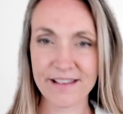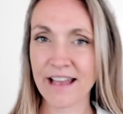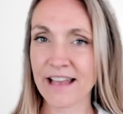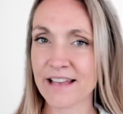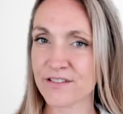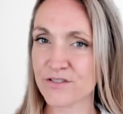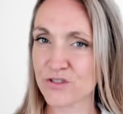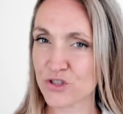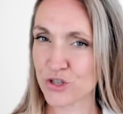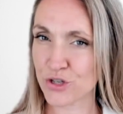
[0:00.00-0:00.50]

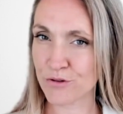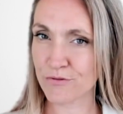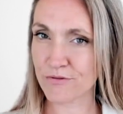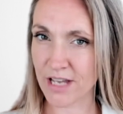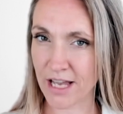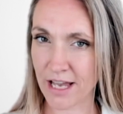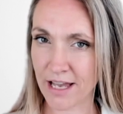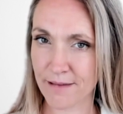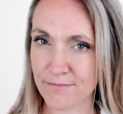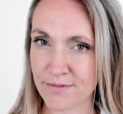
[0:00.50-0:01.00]
has two
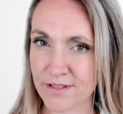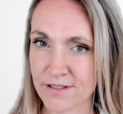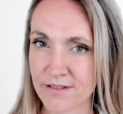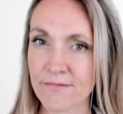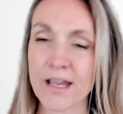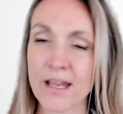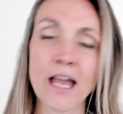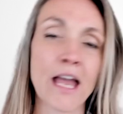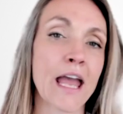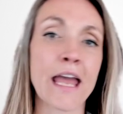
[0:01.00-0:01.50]
types:
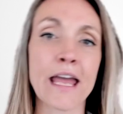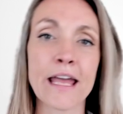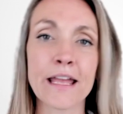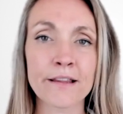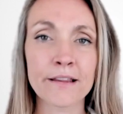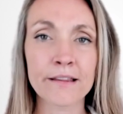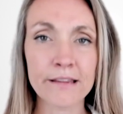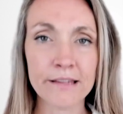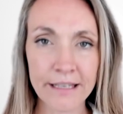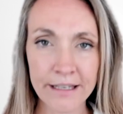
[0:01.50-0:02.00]
a
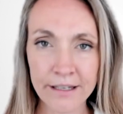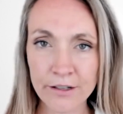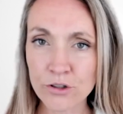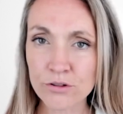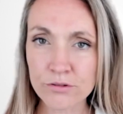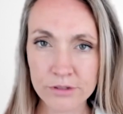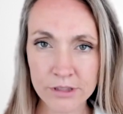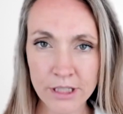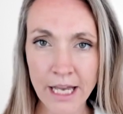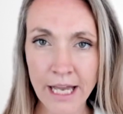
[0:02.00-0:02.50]

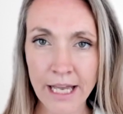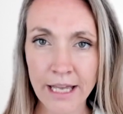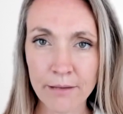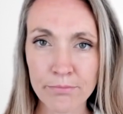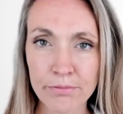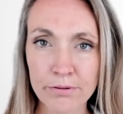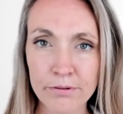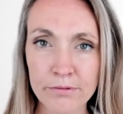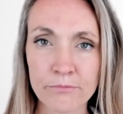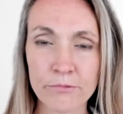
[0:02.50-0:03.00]
legal
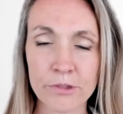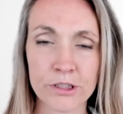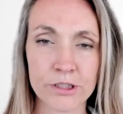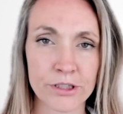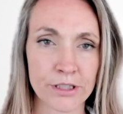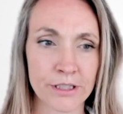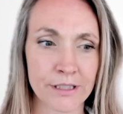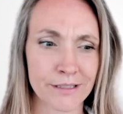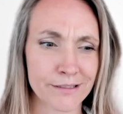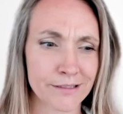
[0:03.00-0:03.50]
type, which
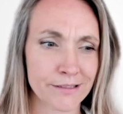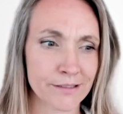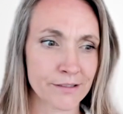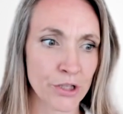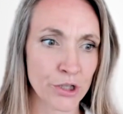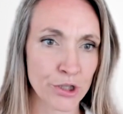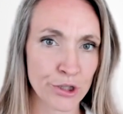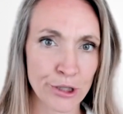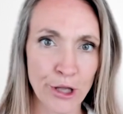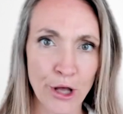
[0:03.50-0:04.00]
is the
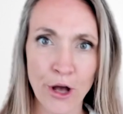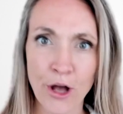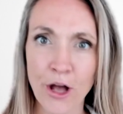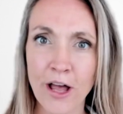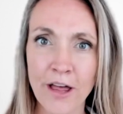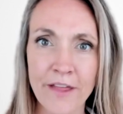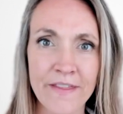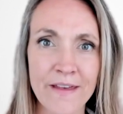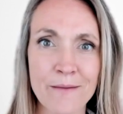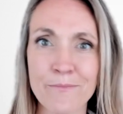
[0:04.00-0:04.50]

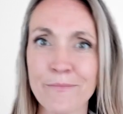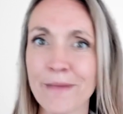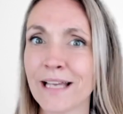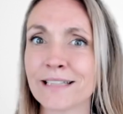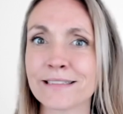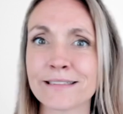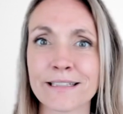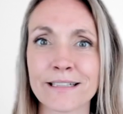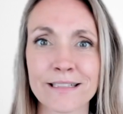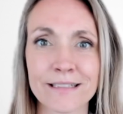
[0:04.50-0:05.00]
law that
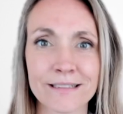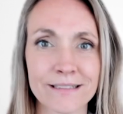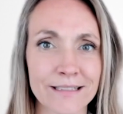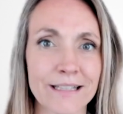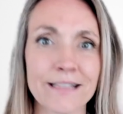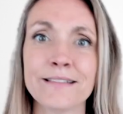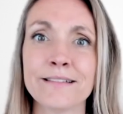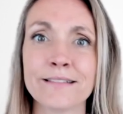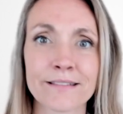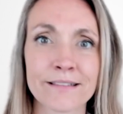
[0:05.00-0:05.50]
makes it
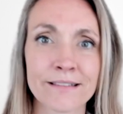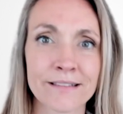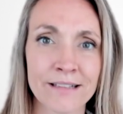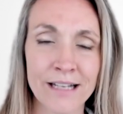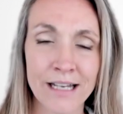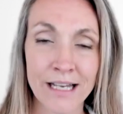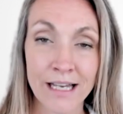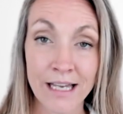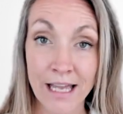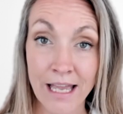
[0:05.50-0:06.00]
exist,
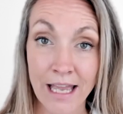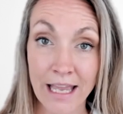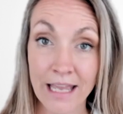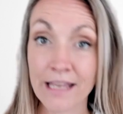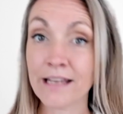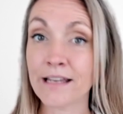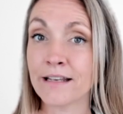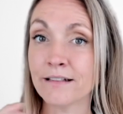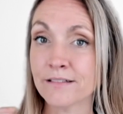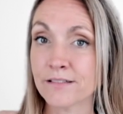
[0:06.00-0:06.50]

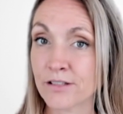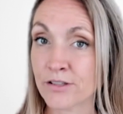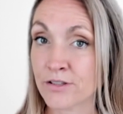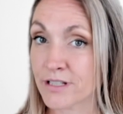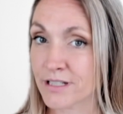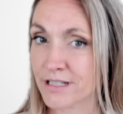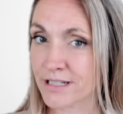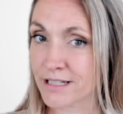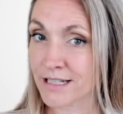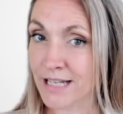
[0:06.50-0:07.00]
and
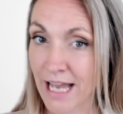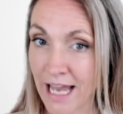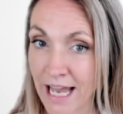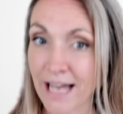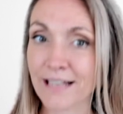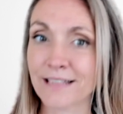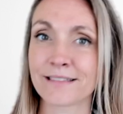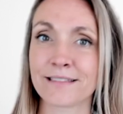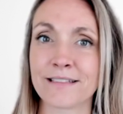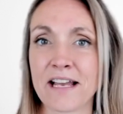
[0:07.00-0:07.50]
the
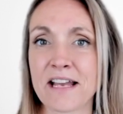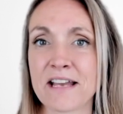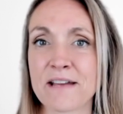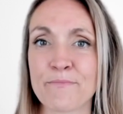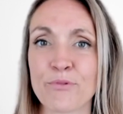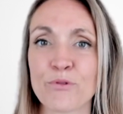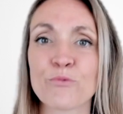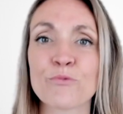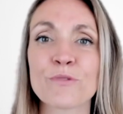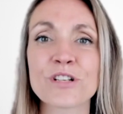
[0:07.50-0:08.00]
tax type,
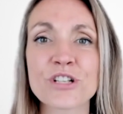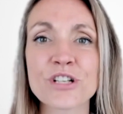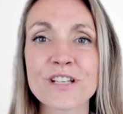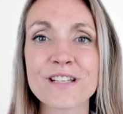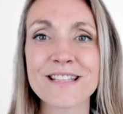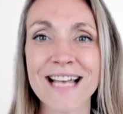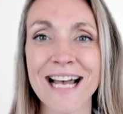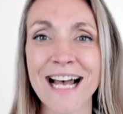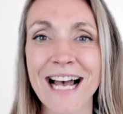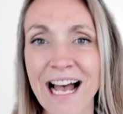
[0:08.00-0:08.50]
which
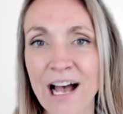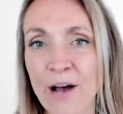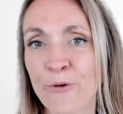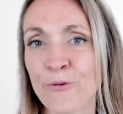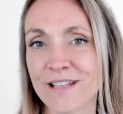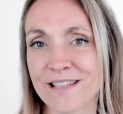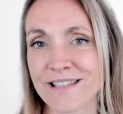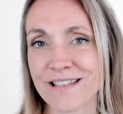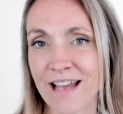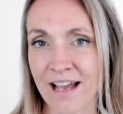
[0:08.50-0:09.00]
is how
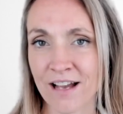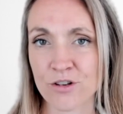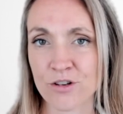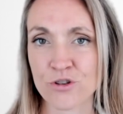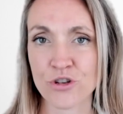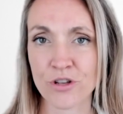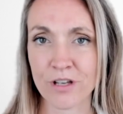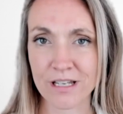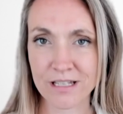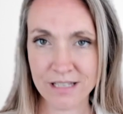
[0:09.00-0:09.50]
it's
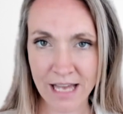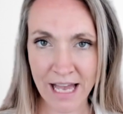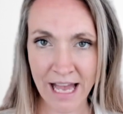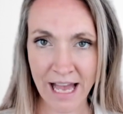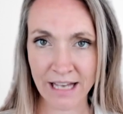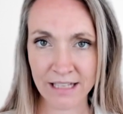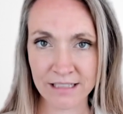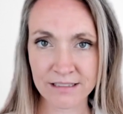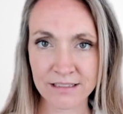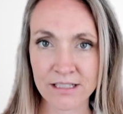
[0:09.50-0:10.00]
actually
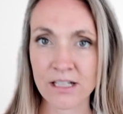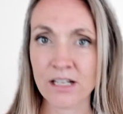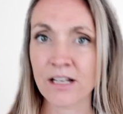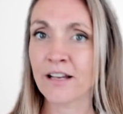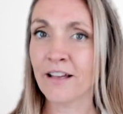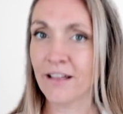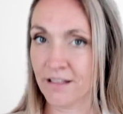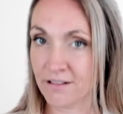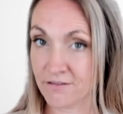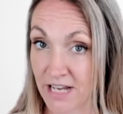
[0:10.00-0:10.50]
taxed.
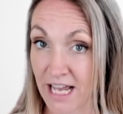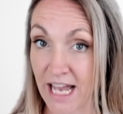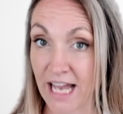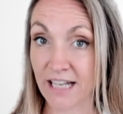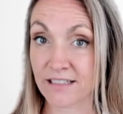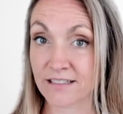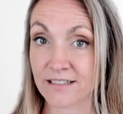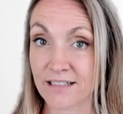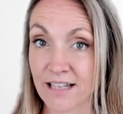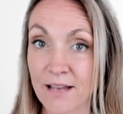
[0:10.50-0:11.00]

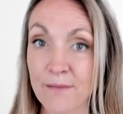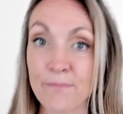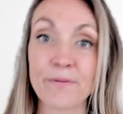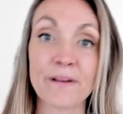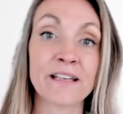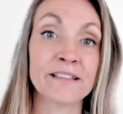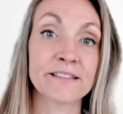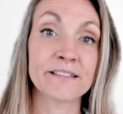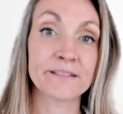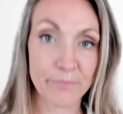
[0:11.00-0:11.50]
Tax type
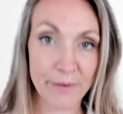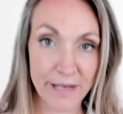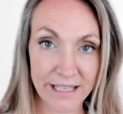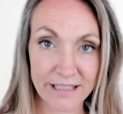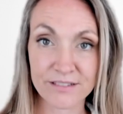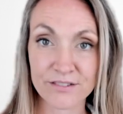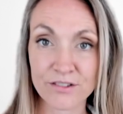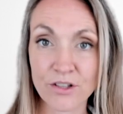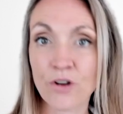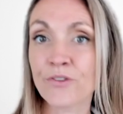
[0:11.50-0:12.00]
is
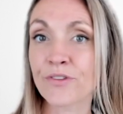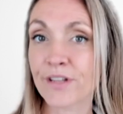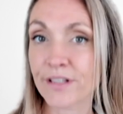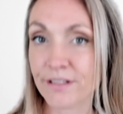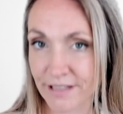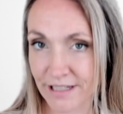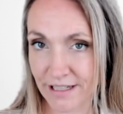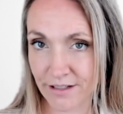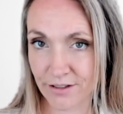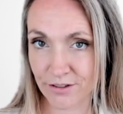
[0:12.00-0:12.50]
based on the
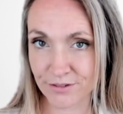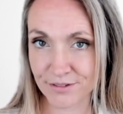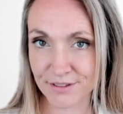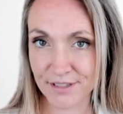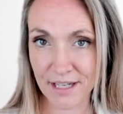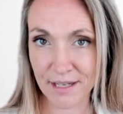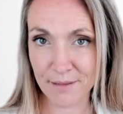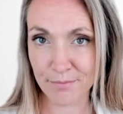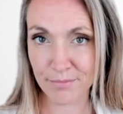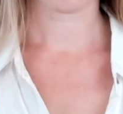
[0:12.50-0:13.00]
legal
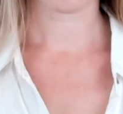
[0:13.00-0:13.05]
type.